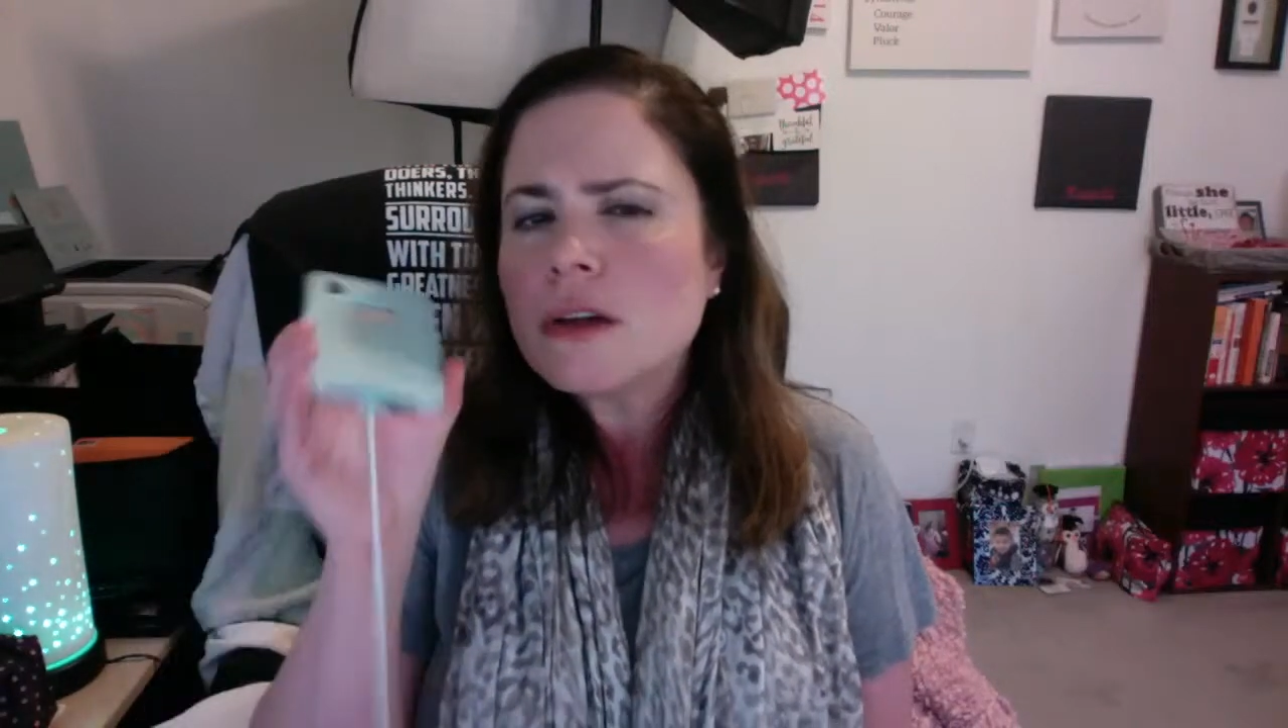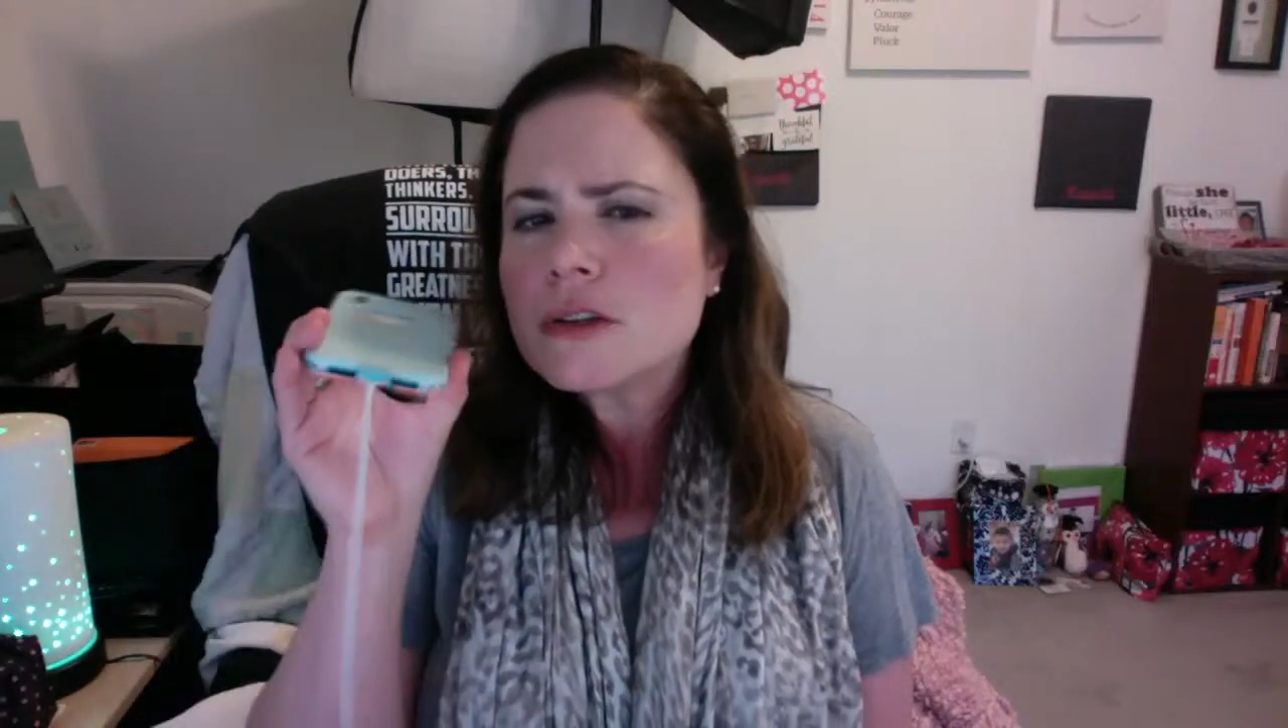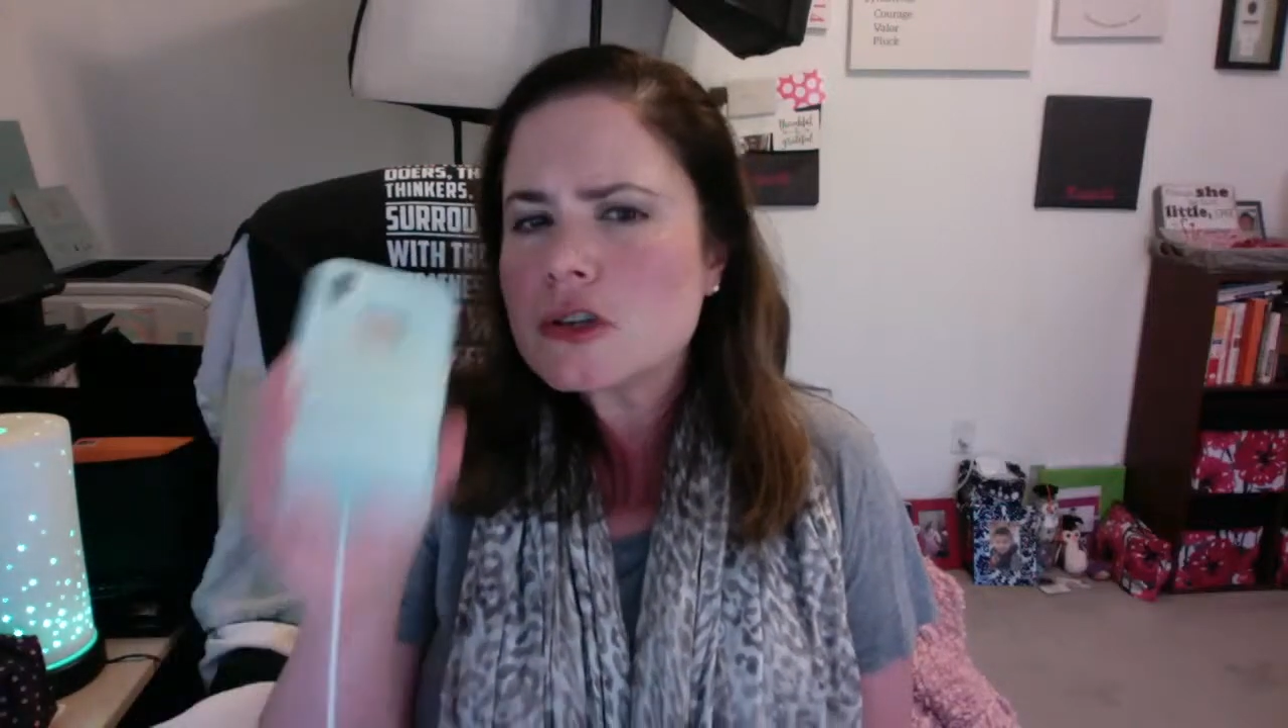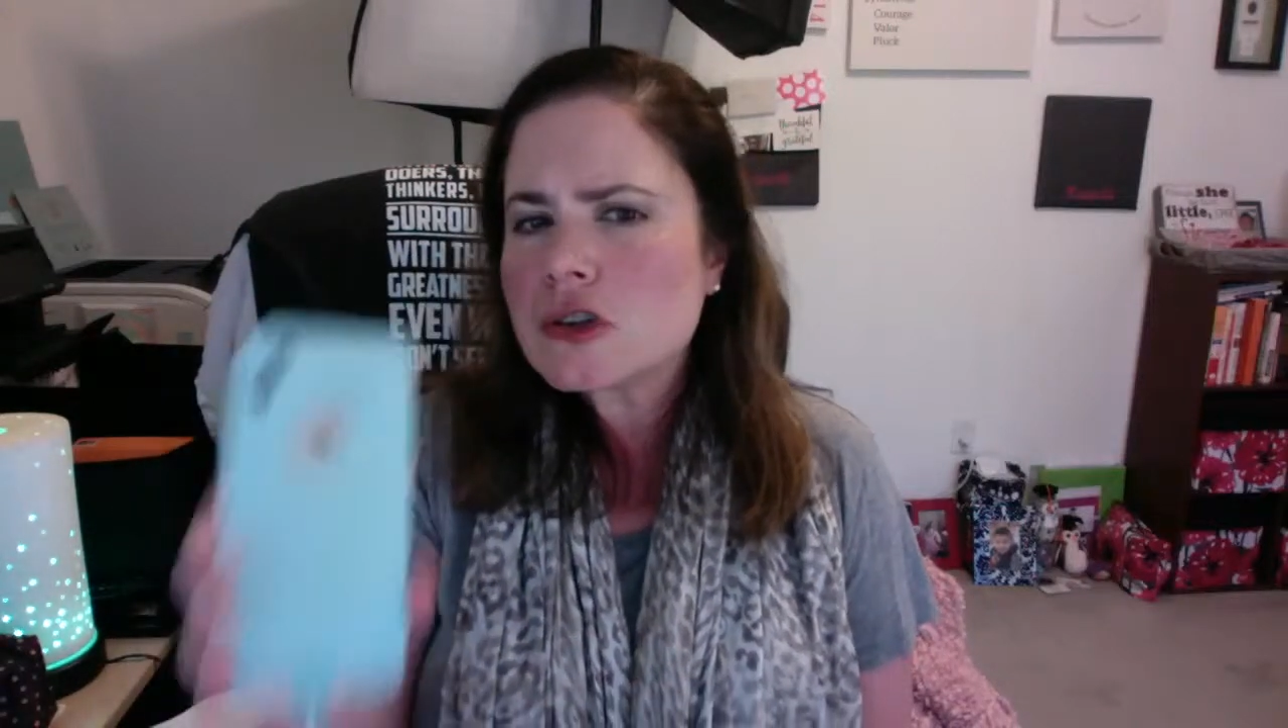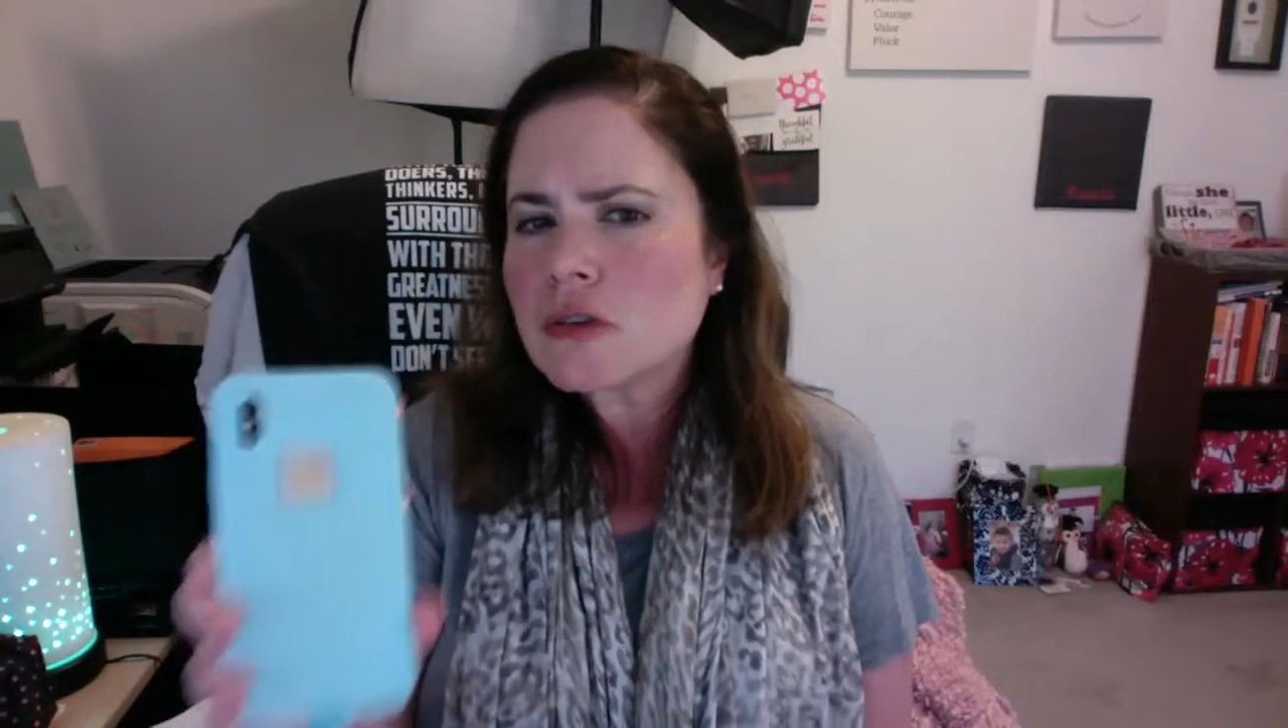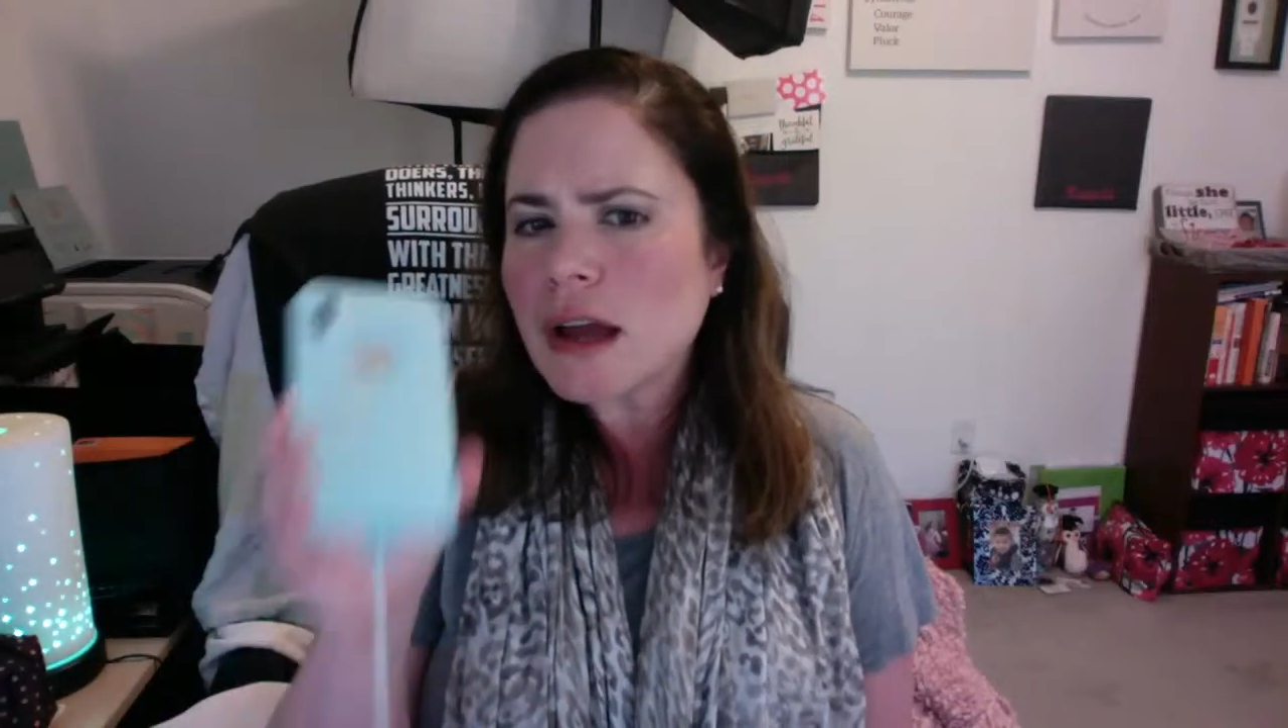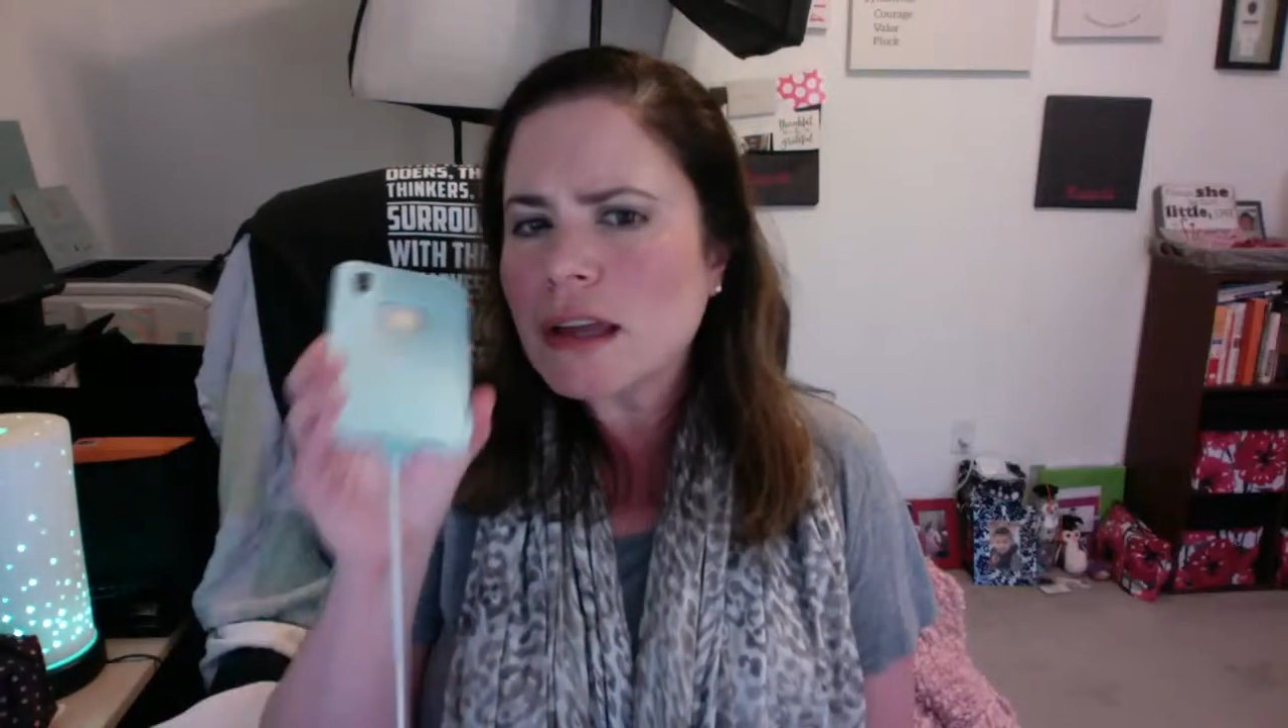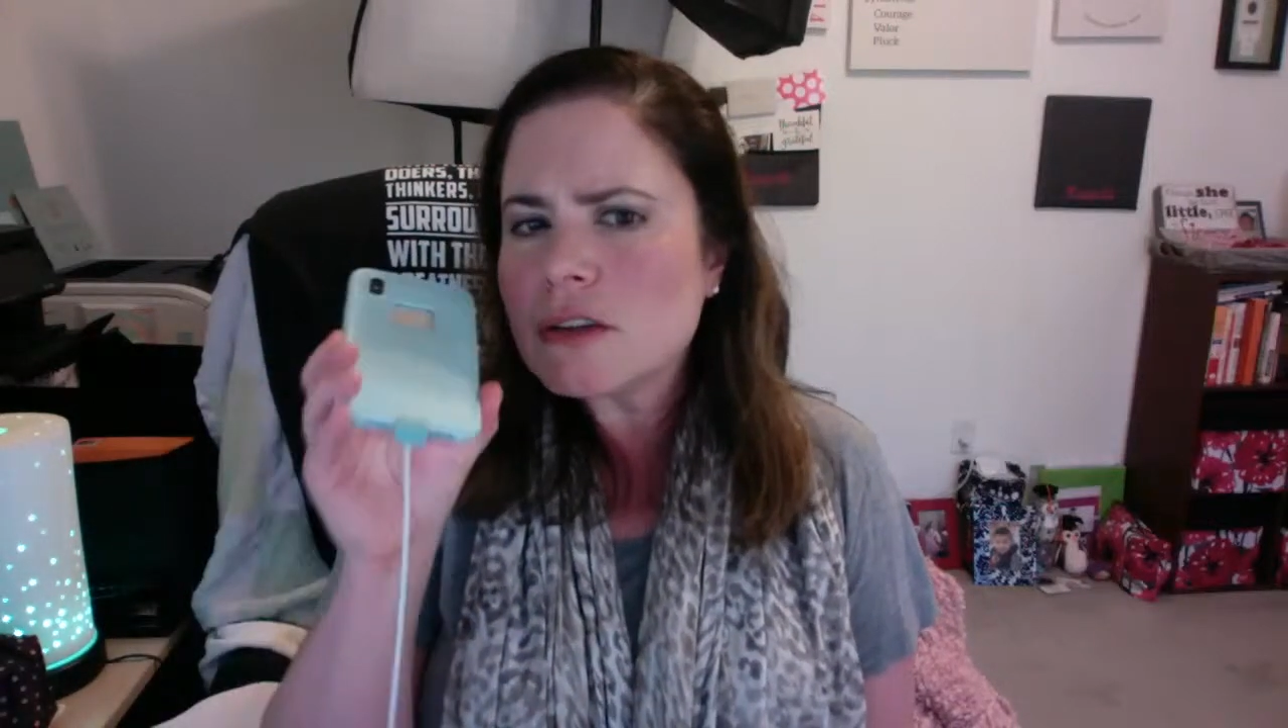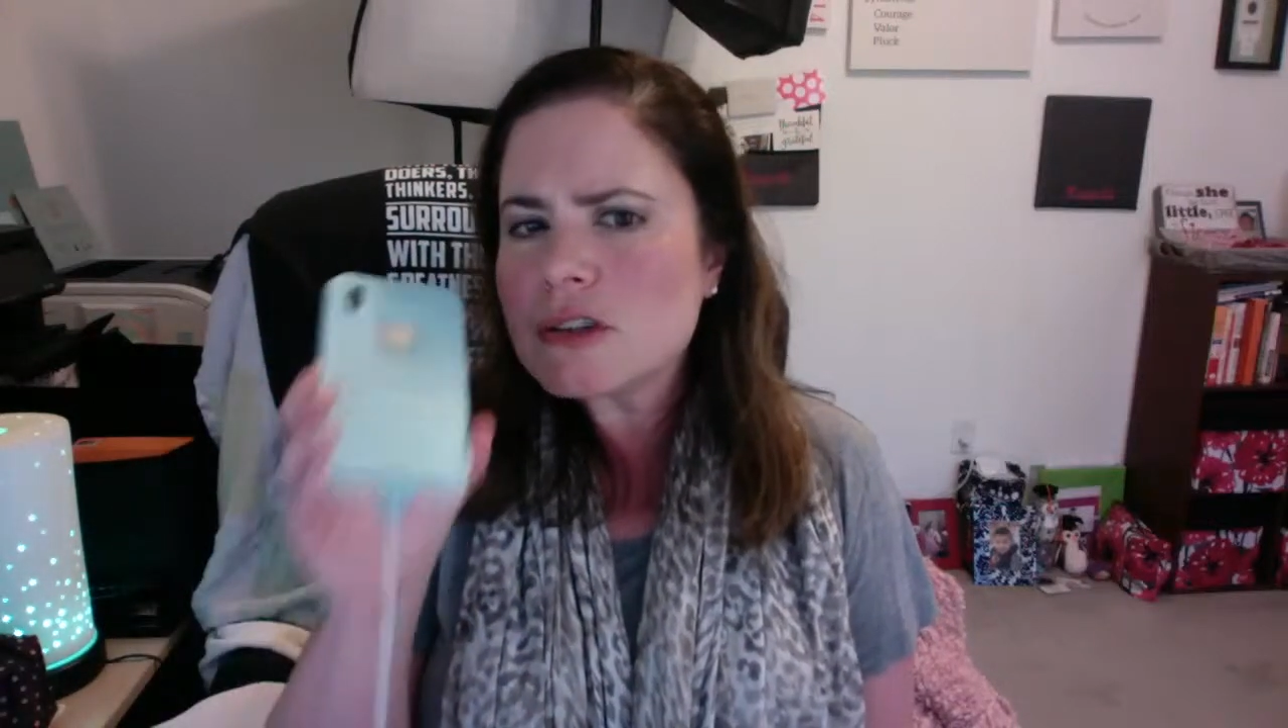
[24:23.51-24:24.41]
To try and